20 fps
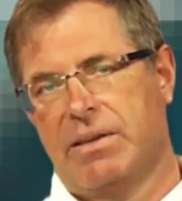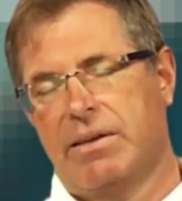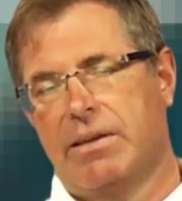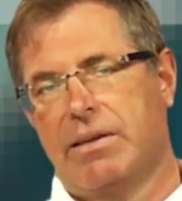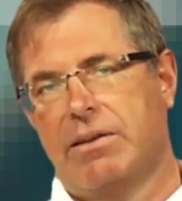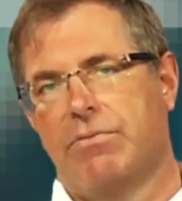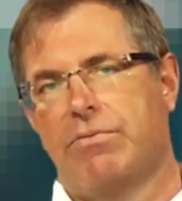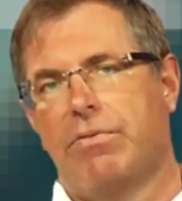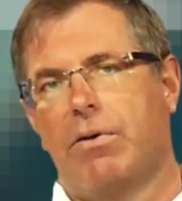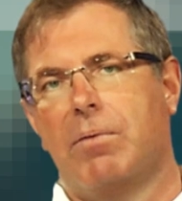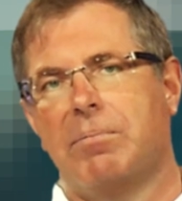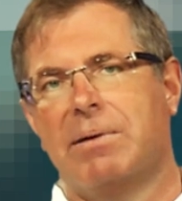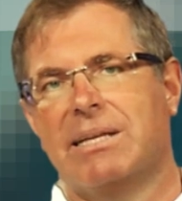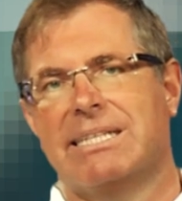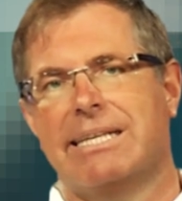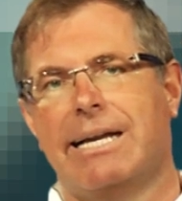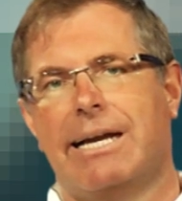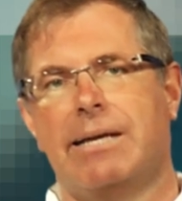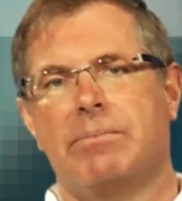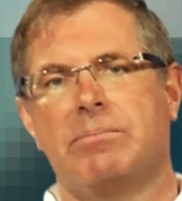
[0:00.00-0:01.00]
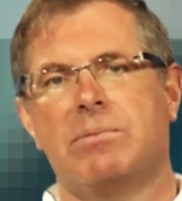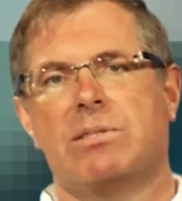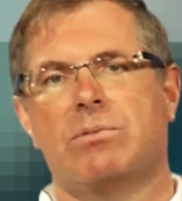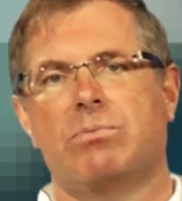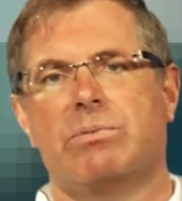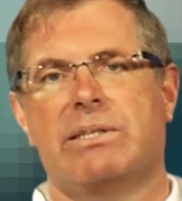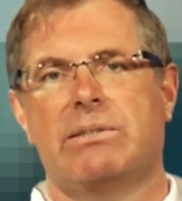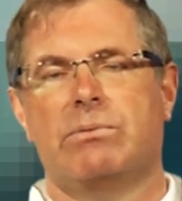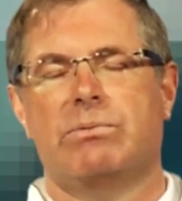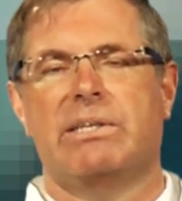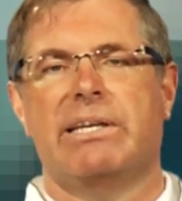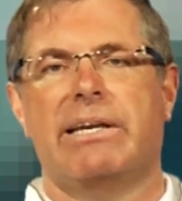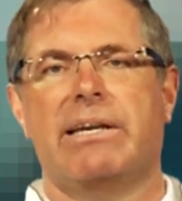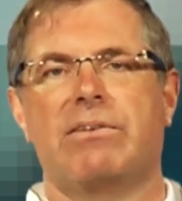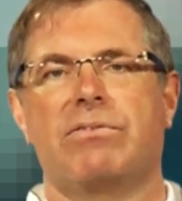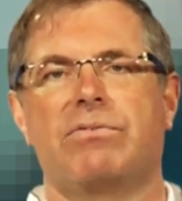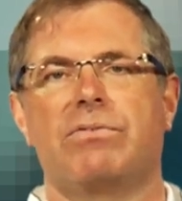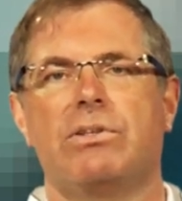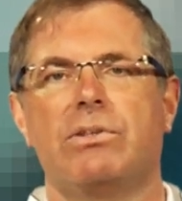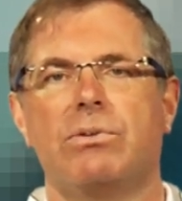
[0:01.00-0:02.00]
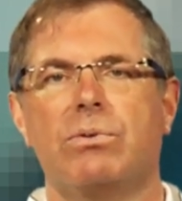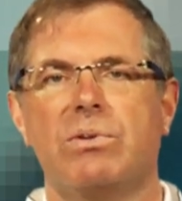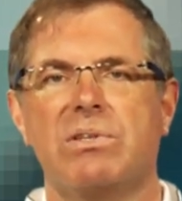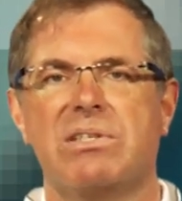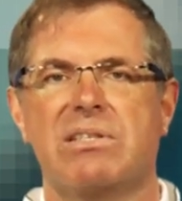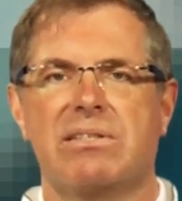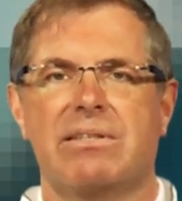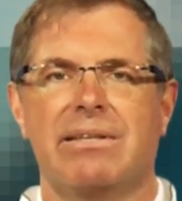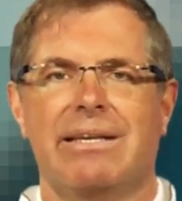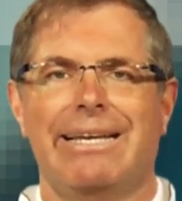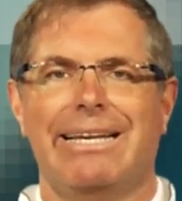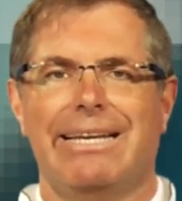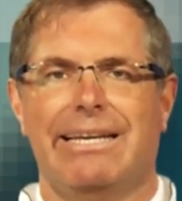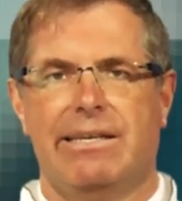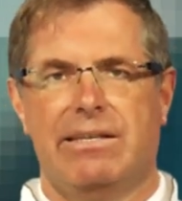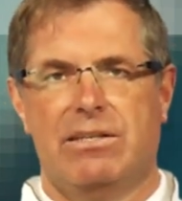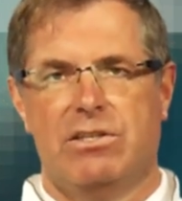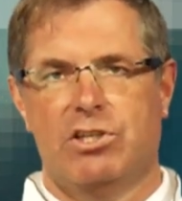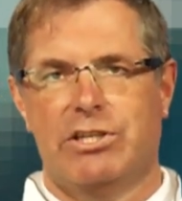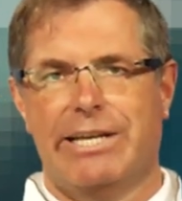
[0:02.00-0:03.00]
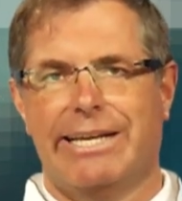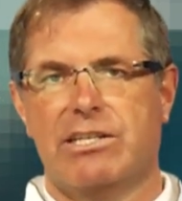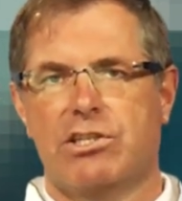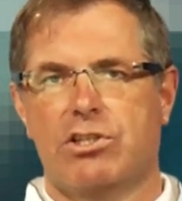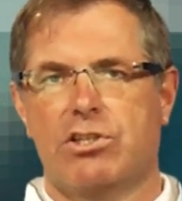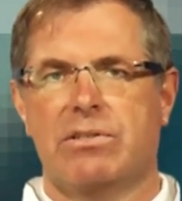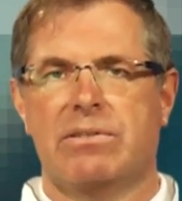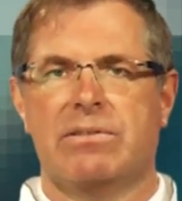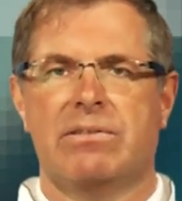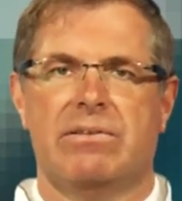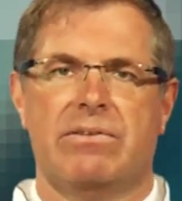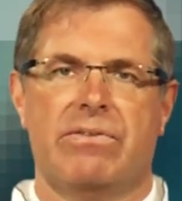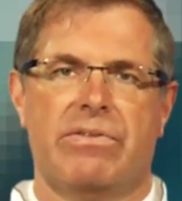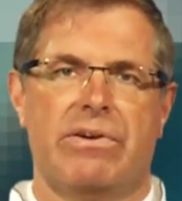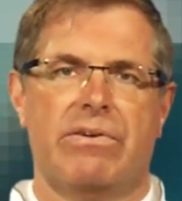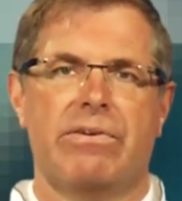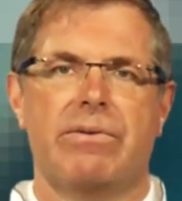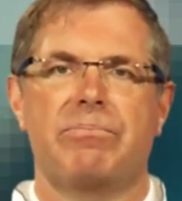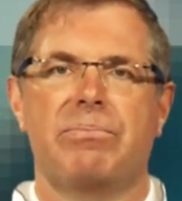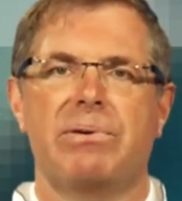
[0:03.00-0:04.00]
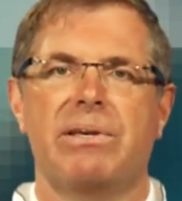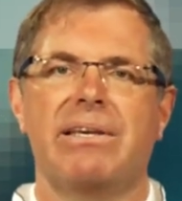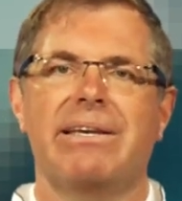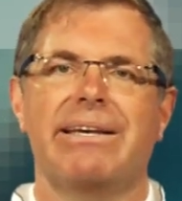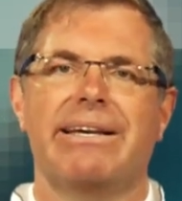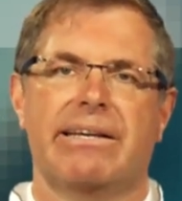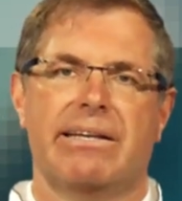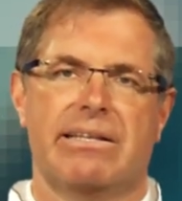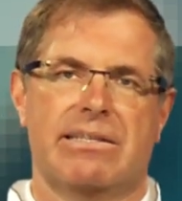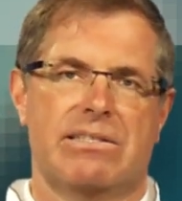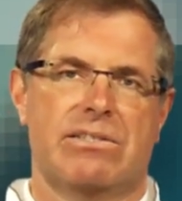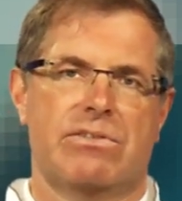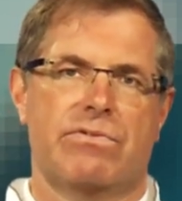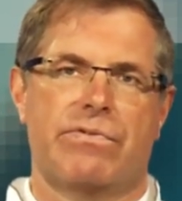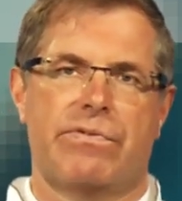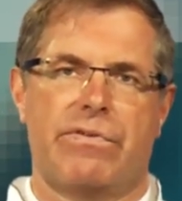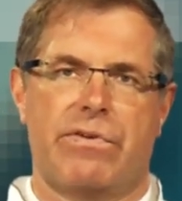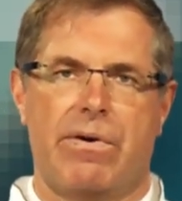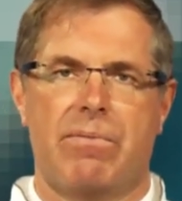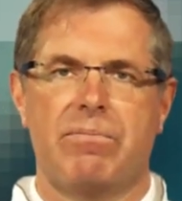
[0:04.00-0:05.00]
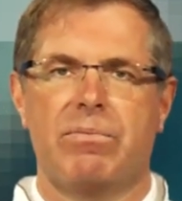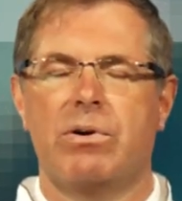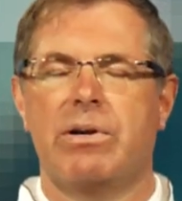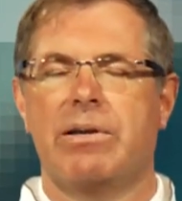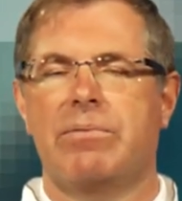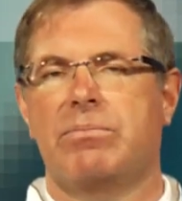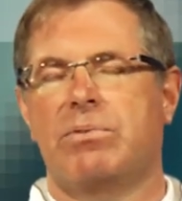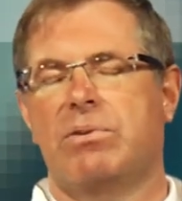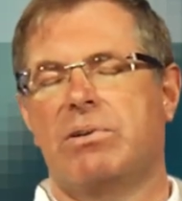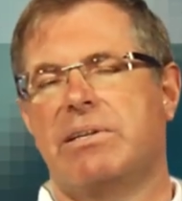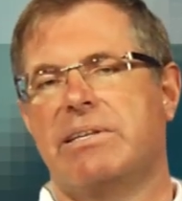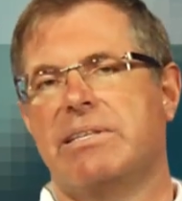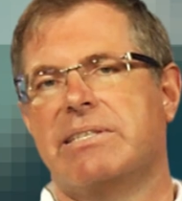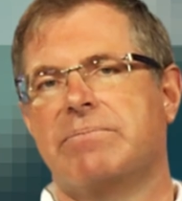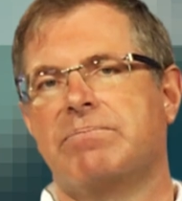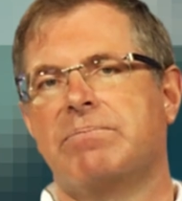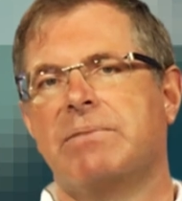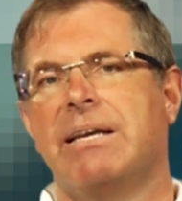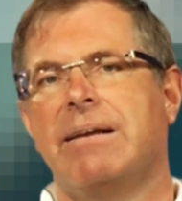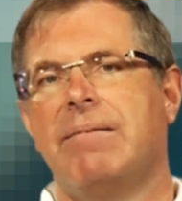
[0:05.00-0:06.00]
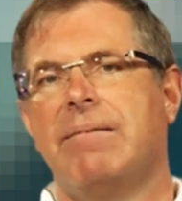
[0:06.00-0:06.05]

In former times, when we have used injection therapy against thromboembolism,